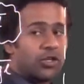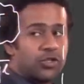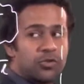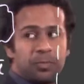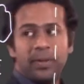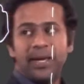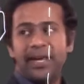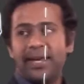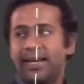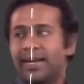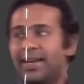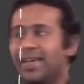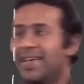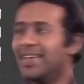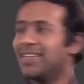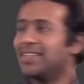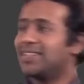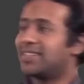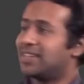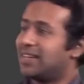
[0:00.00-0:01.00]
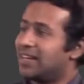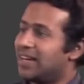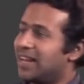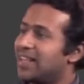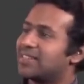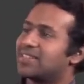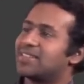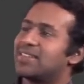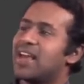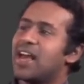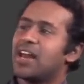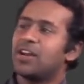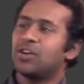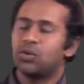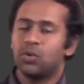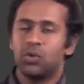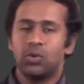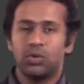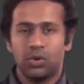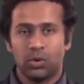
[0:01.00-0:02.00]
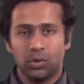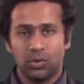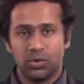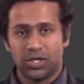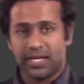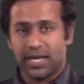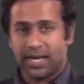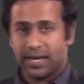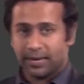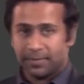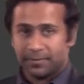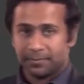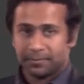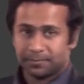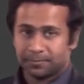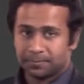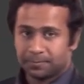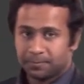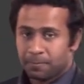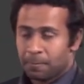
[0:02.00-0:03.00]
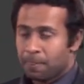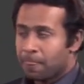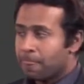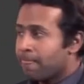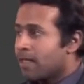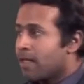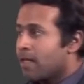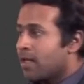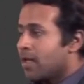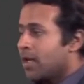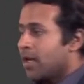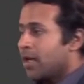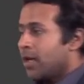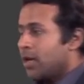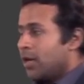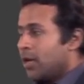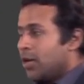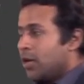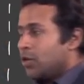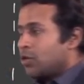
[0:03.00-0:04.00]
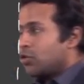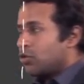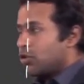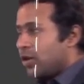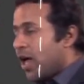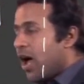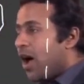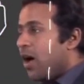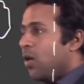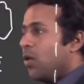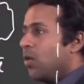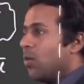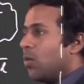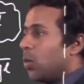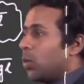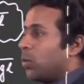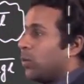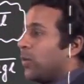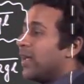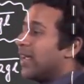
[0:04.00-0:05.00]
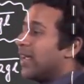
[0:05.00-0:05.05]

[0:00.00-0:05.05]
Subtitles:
your speed is less than root 2gl. So now what